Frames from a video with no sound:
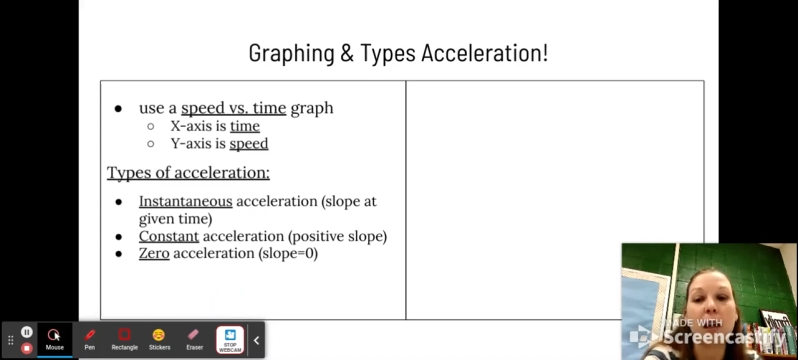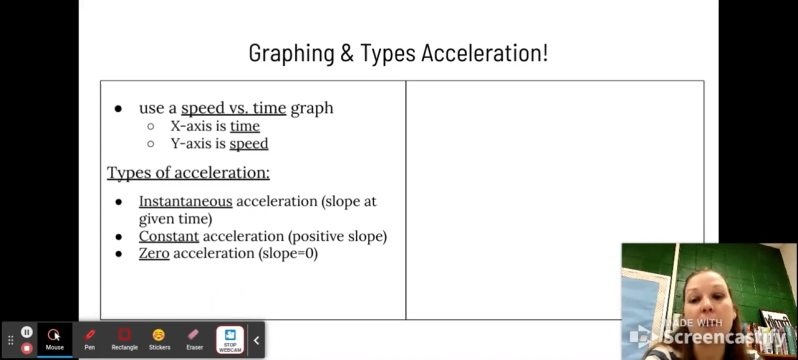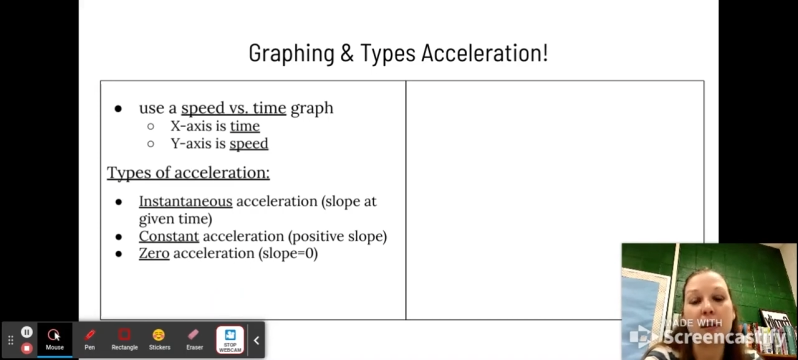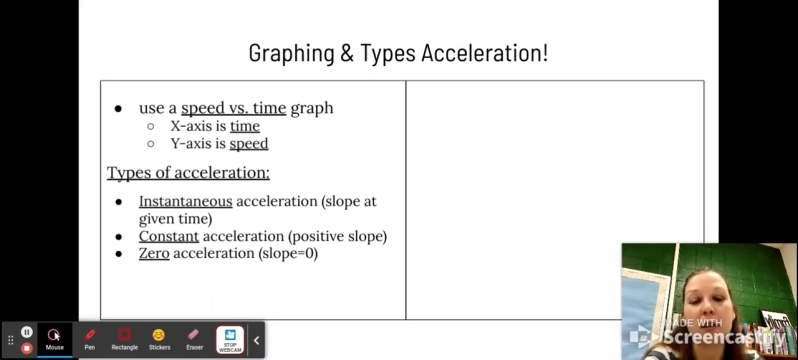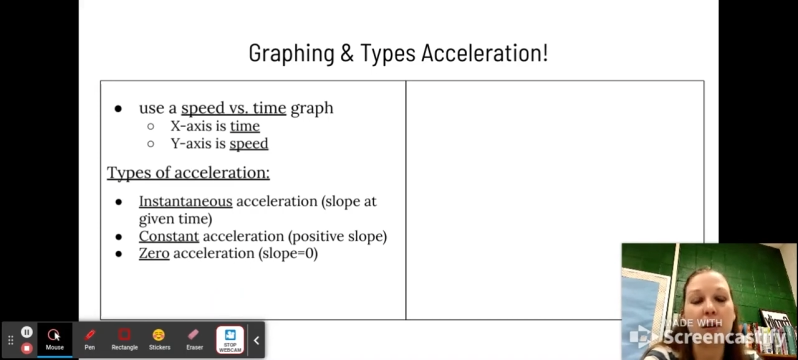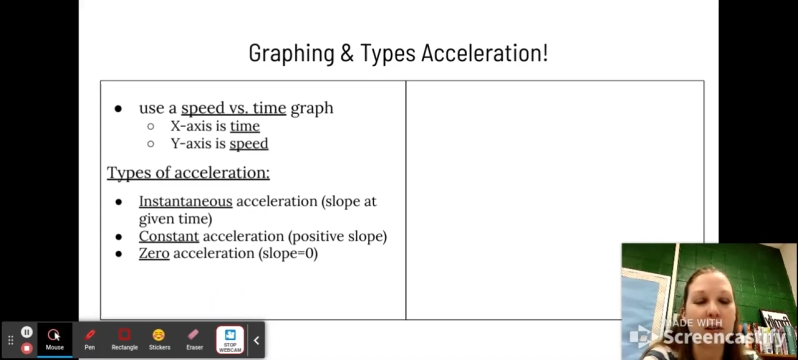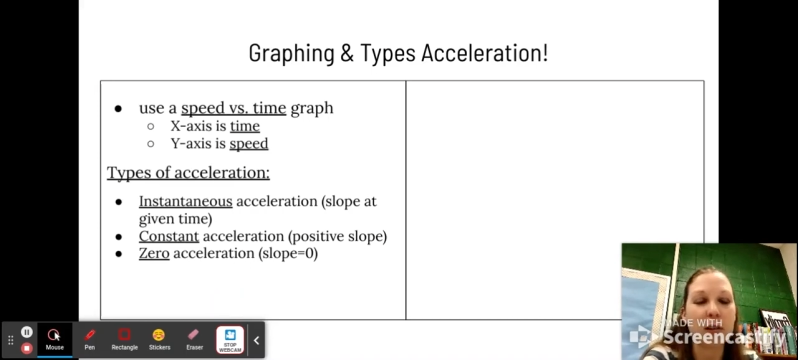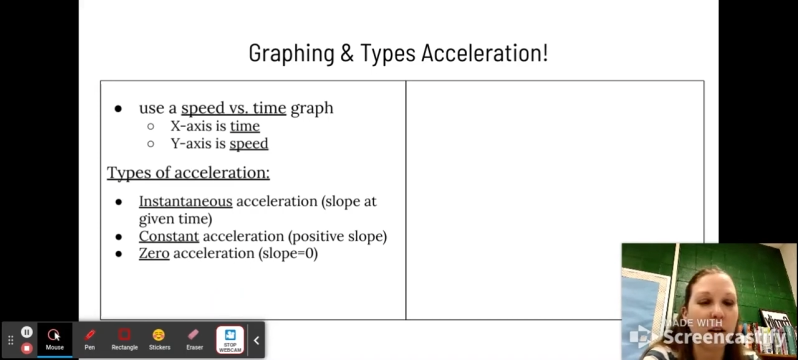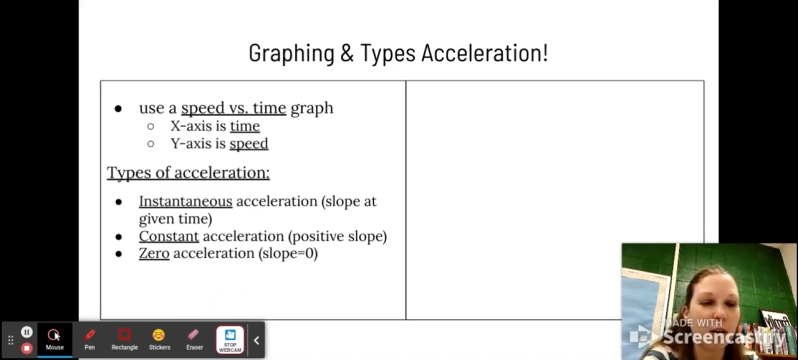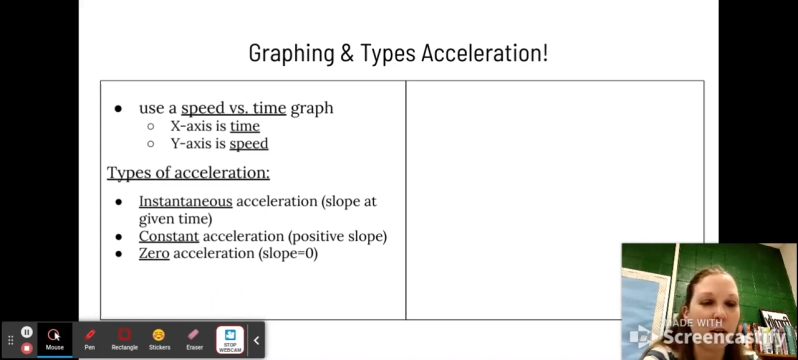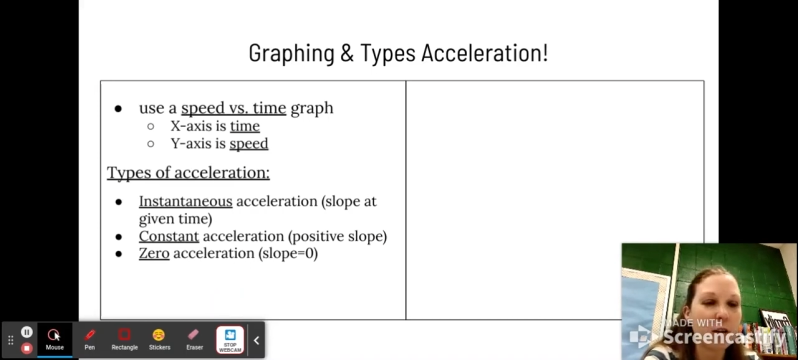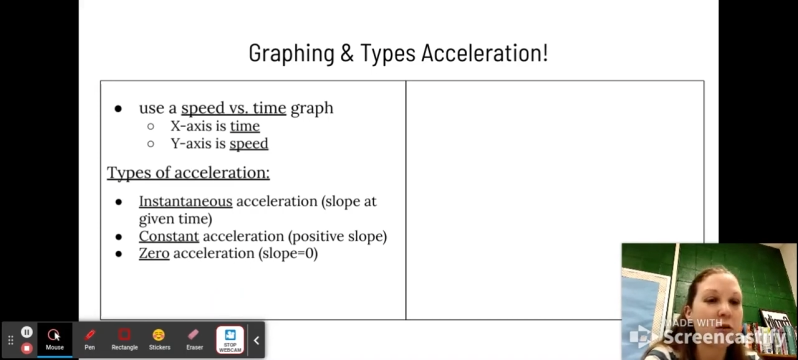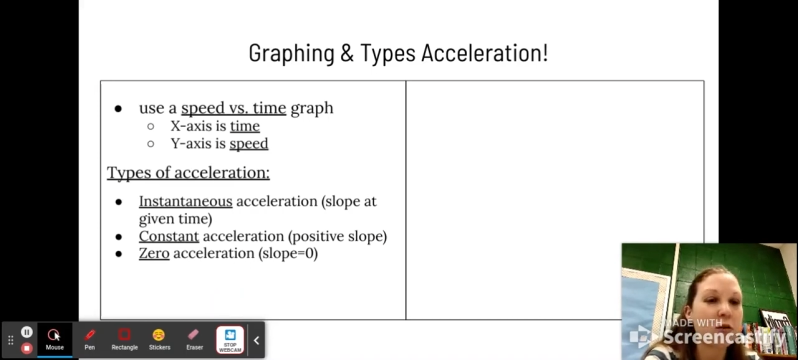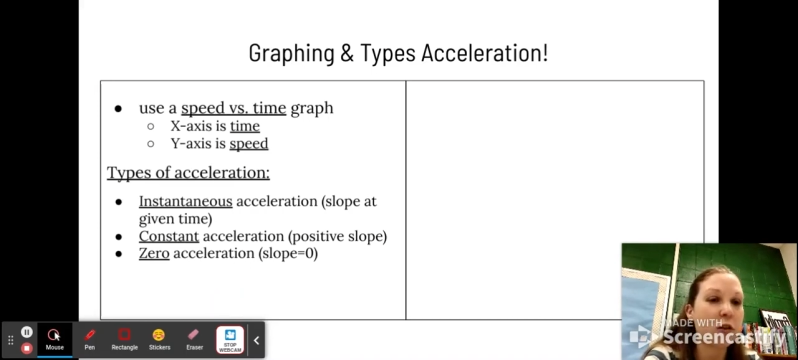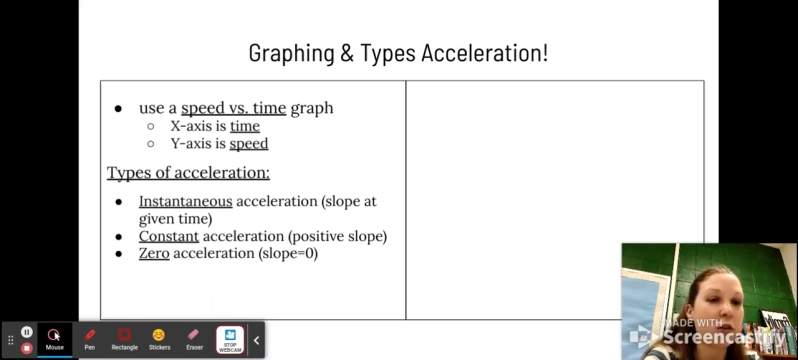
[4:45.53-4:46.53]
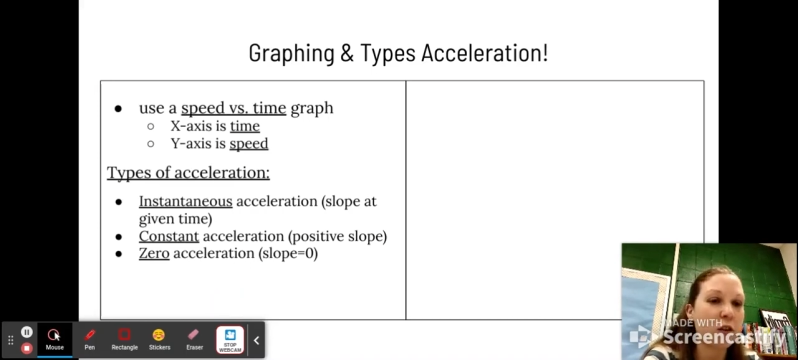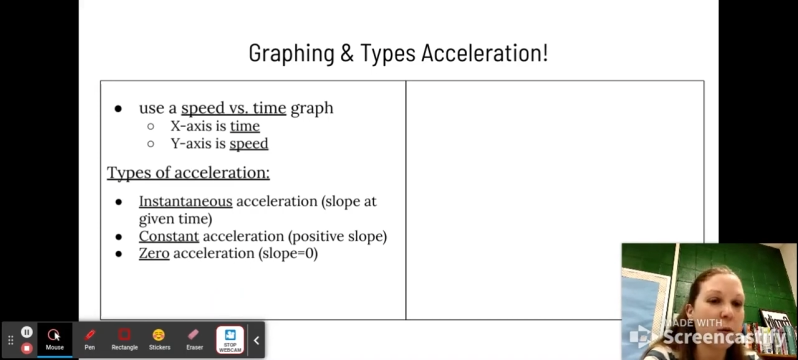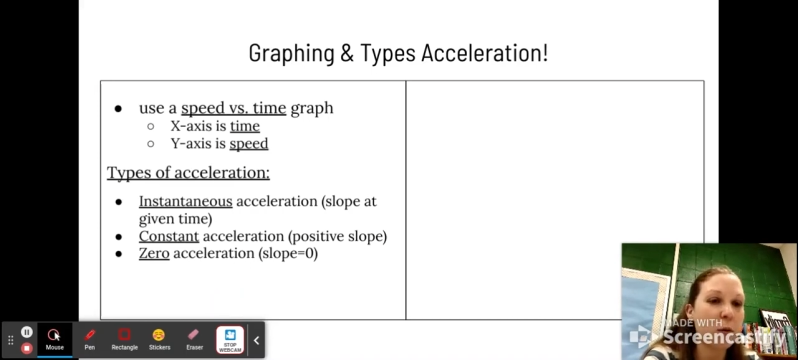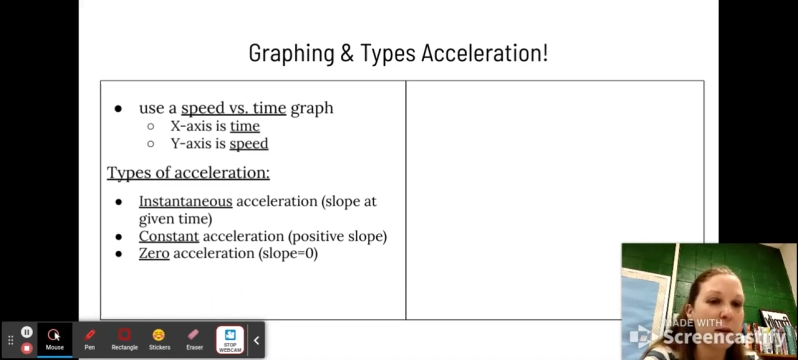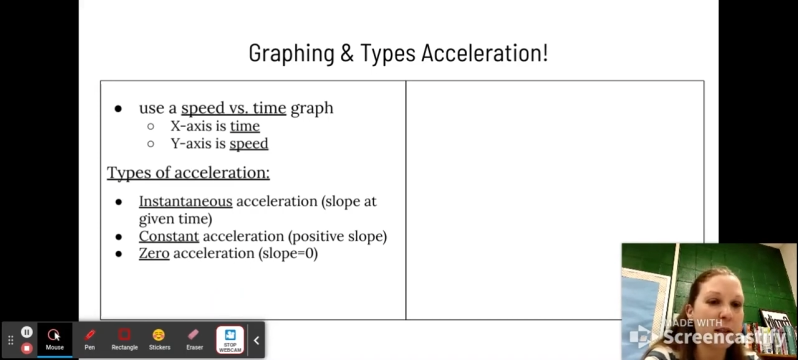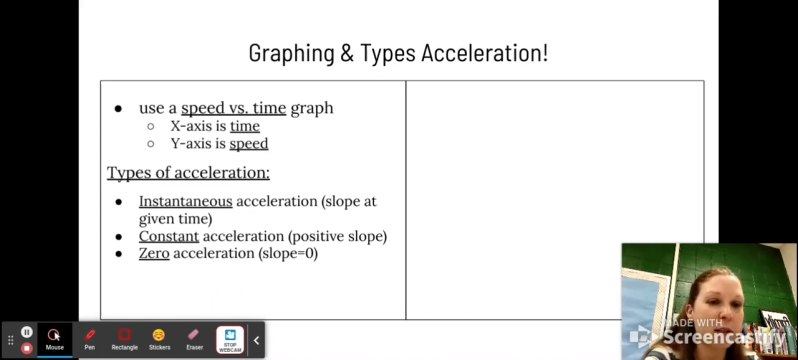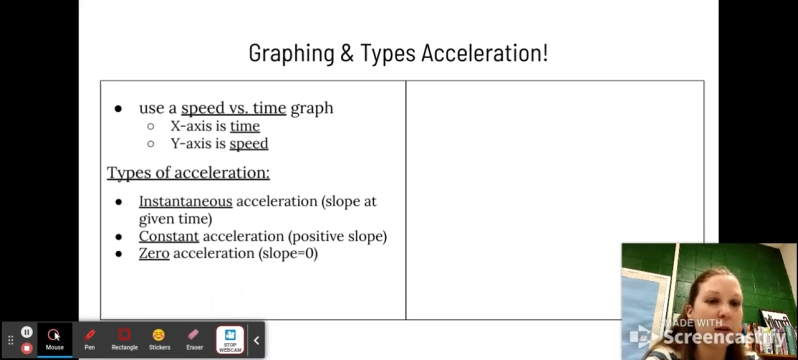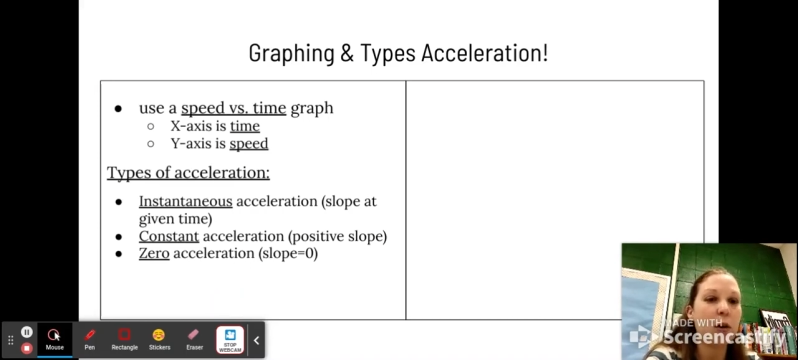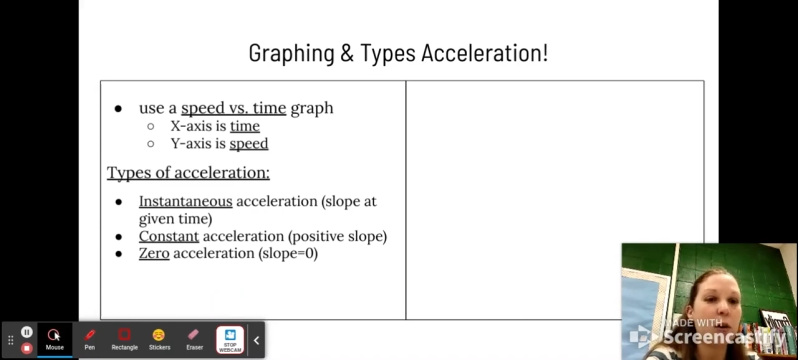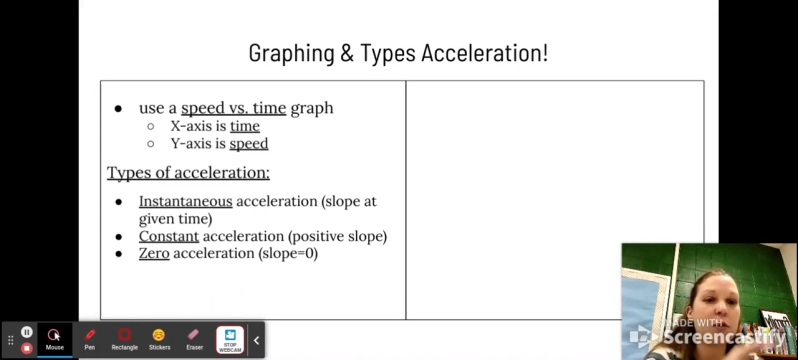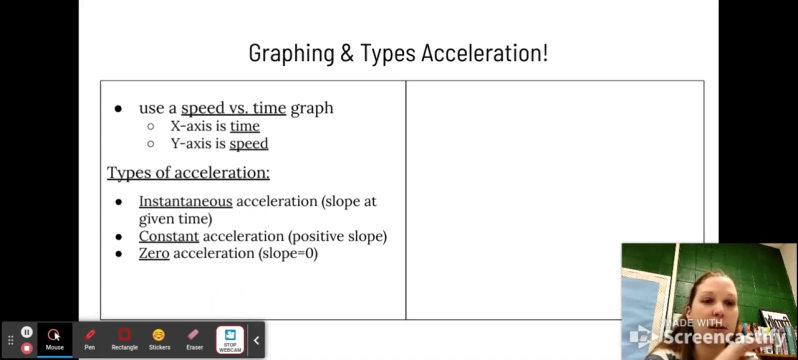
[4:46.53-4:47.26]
zero acceleration. Your slope is 0,